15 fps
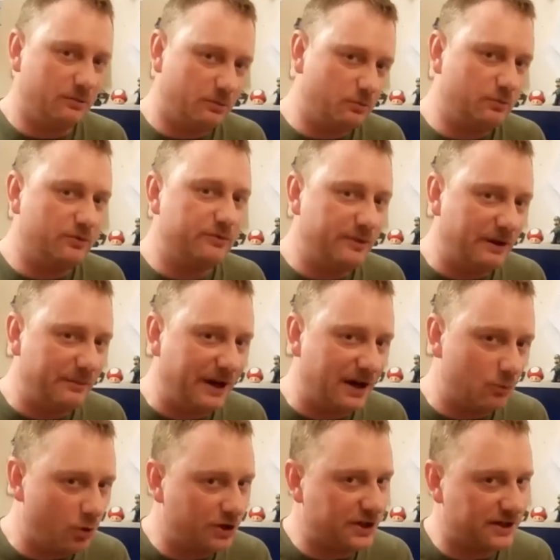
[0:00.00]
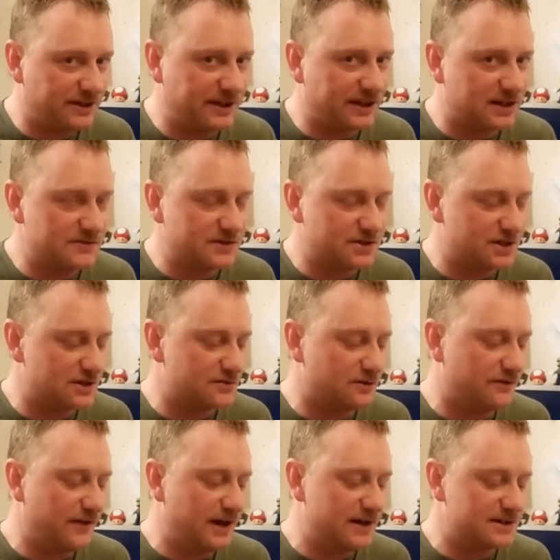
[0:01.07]
no matter what you think of the
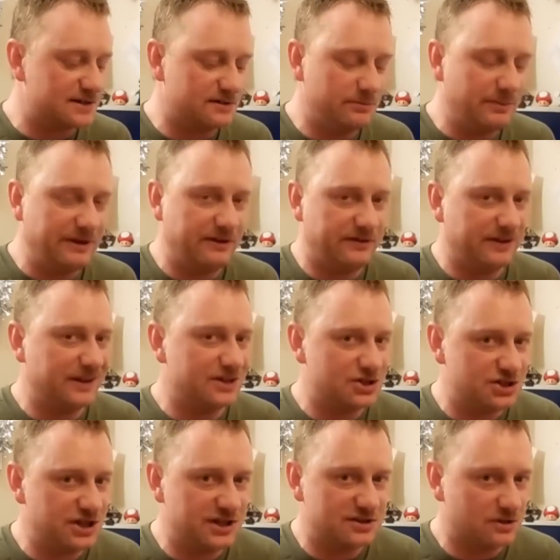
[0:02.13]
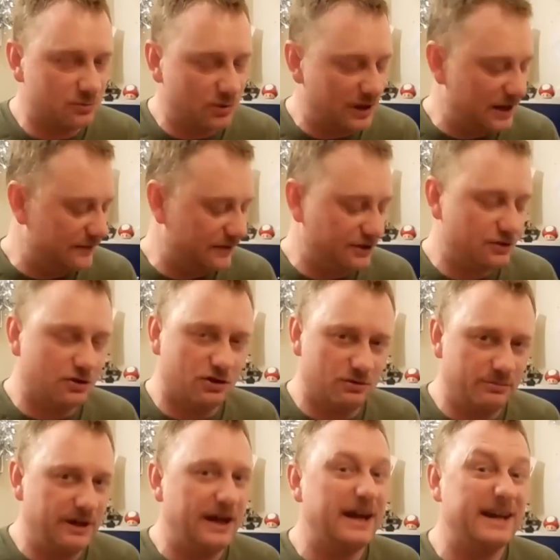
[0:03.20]
GX4000, maybe you think it's shit or whatever, you've got
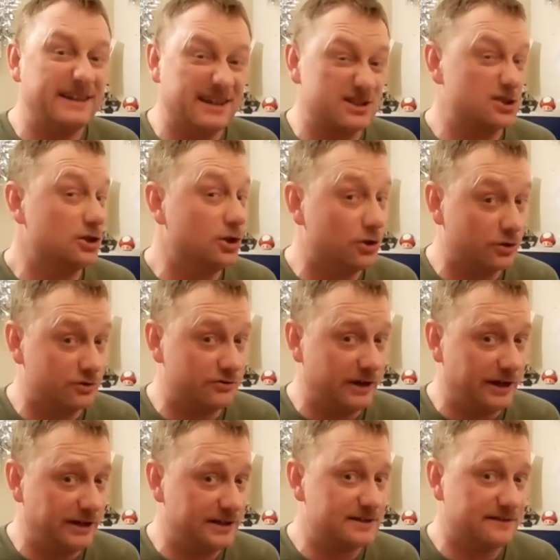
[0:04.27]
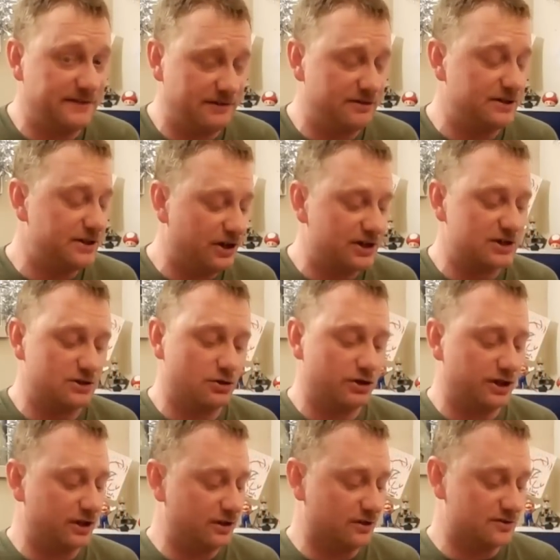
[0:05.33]
to admit it does look great. It's a very nice
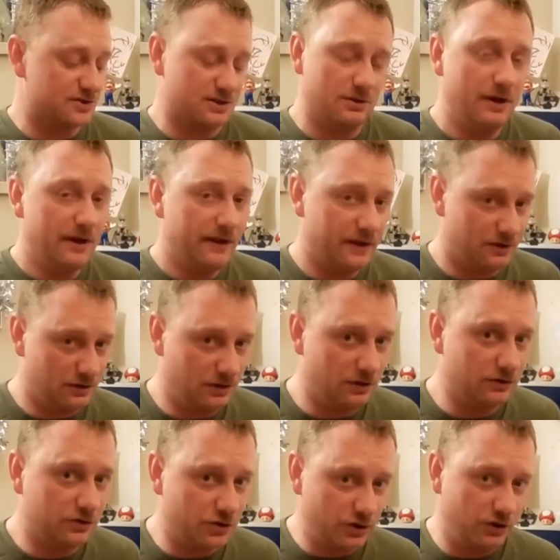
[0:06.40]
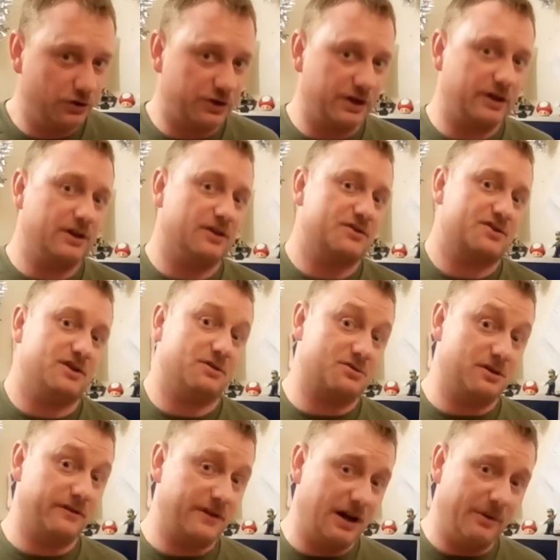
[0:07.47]
looking console. There are a lot of good looking
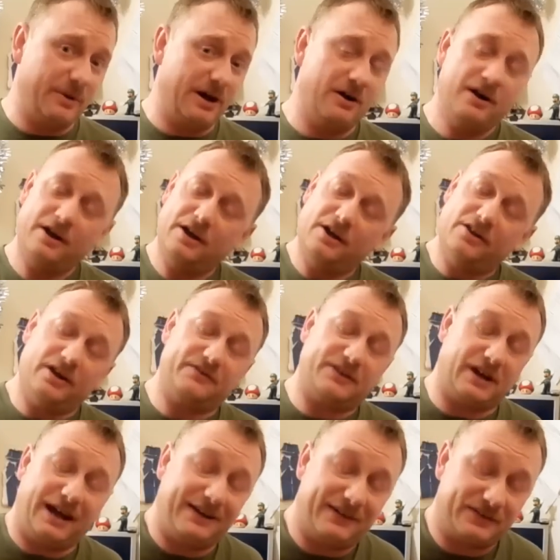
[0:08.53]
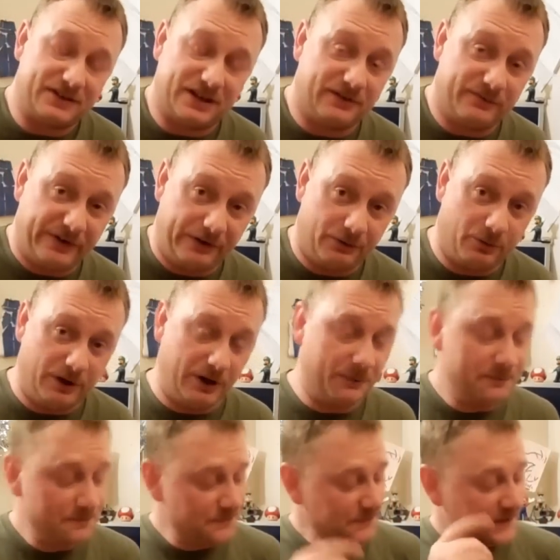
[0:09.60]
consoles that have come out that haven't done very
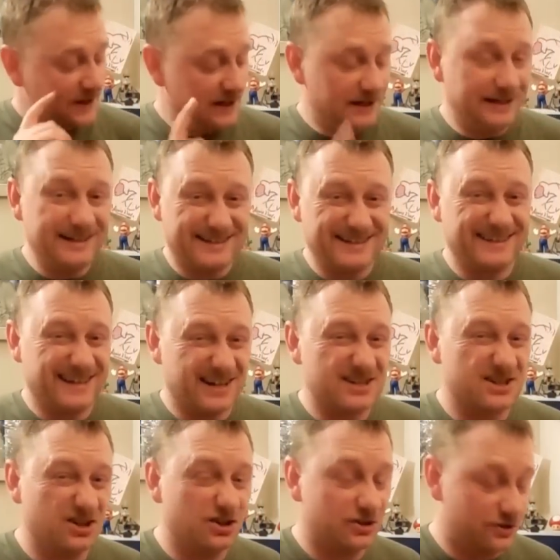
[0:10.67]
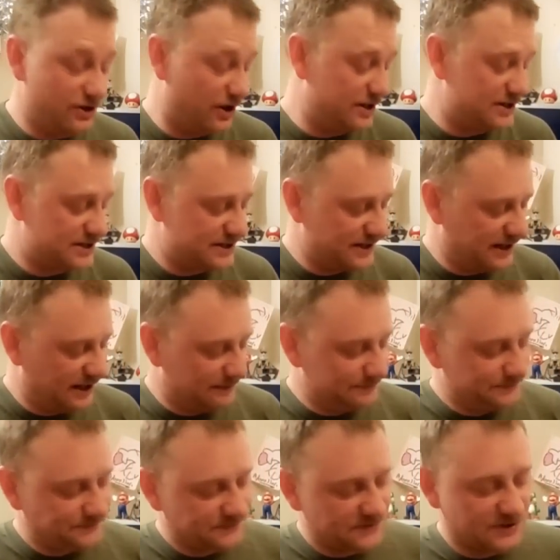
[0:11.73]
well, and at least it does look nice.
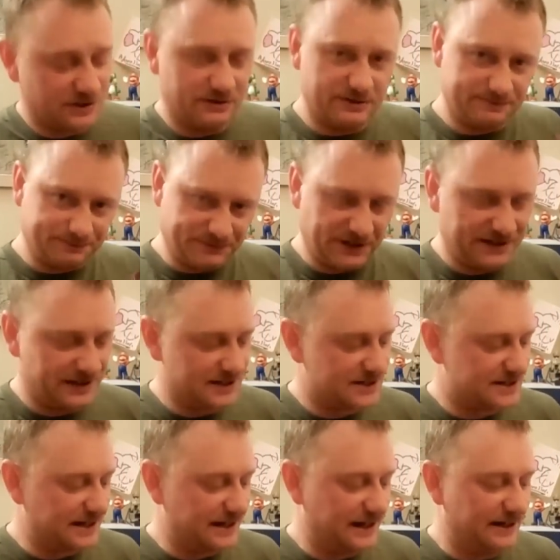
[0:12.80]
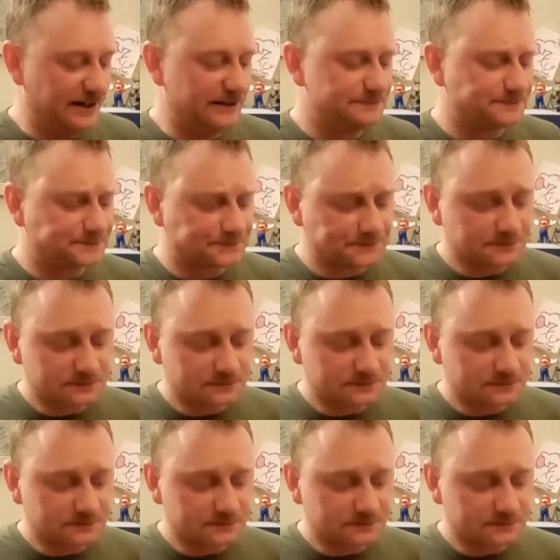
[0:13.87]
So it does say that in here.